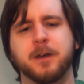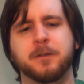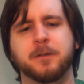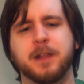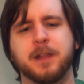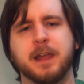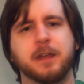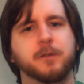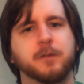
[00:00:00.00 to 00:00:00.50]

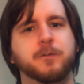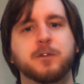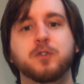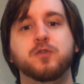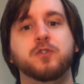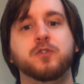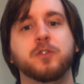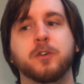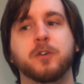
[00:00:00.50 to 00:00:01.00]
of like
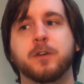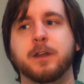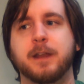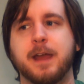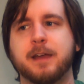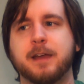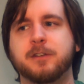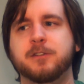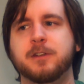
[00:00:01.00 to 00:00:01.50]
future
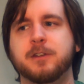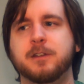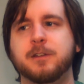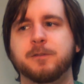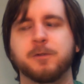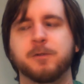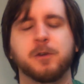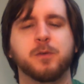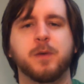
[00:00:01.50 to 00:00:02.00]

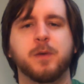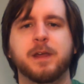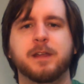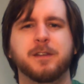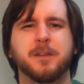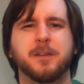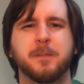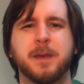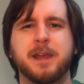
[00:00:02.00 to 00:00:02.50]
connections for
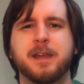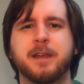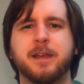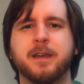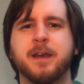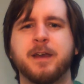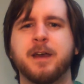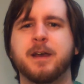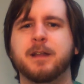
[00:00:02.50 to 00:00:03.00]
Quake to
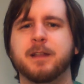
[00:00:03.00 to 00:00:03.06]
make